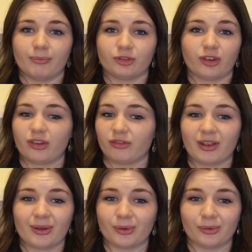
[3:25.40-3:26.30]
just
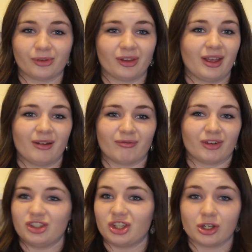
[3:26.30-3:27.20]
feels
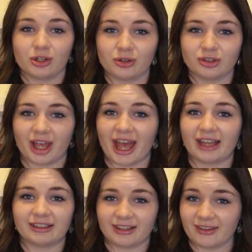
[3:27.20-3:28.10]
renewed
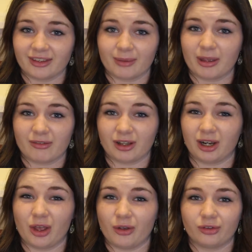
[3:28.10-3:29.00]
and gives it a bit of
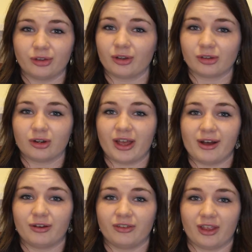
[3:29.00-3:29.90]
glow. Just looks a lot
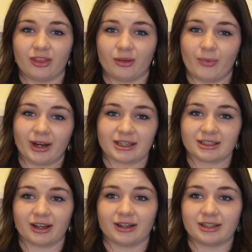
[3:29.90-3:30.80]
healthier than when I
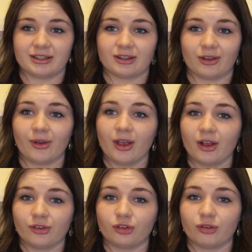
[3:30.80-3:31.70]
started. So
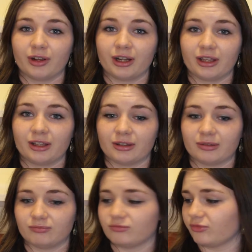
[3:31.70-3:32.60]
such a really
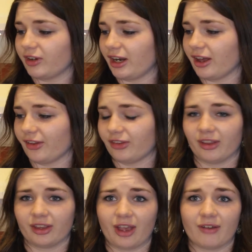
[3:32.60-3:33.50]
nice,
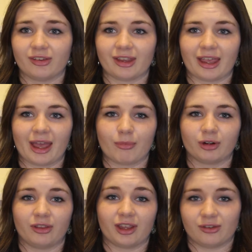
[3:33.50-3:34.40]
like, to have a skincare
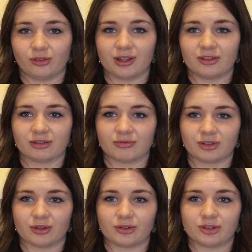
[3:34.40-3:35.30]
product that gives you instant
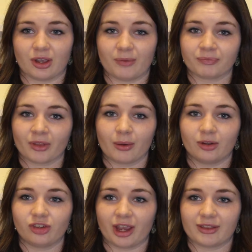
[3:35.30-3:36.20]
results. So
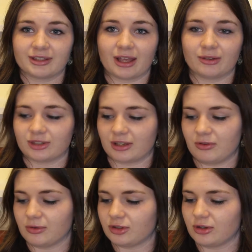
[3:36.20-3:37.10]
check this out if
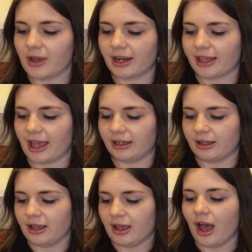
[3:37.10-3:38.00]
you want to. And again,
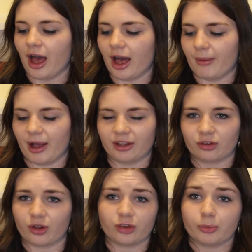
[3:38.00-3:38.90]
I
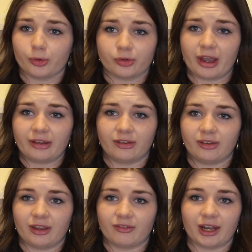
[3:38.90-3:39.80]
just got a small size to
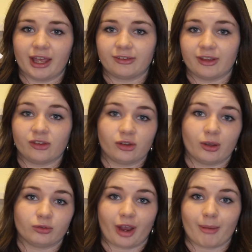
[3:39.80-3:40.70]
see if I liked it, so
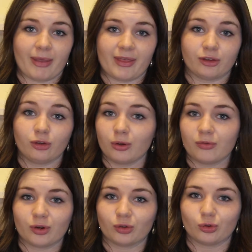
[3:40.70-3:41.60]
I'd recommend that too
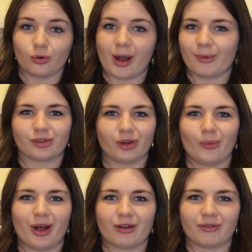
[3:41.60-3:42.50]
if you're not sure how it's going to
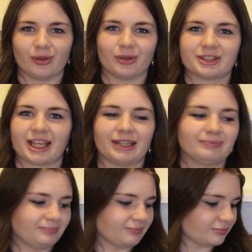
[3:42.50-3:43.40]
work for your
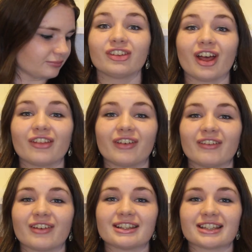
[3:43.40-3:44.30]
skin. On to other
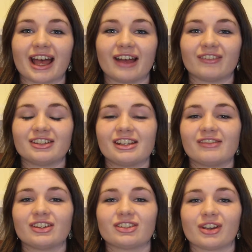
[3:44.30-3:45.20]
favourites, and for
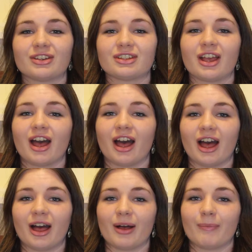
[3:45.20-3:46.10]
TV shows,
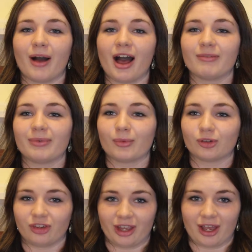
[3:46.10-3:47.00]
I've been
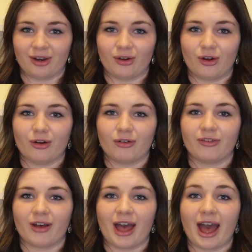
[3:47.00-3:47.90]
watching a lot
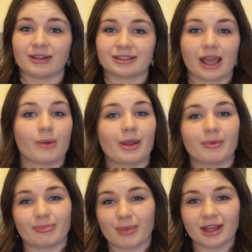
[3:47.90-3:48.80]
of How to Get Away
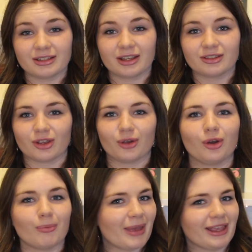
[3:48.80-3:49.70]
with Murder. So
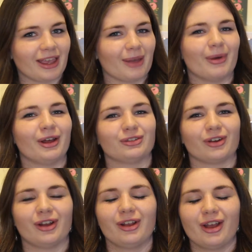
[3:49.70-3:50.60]
not Making a Murderer,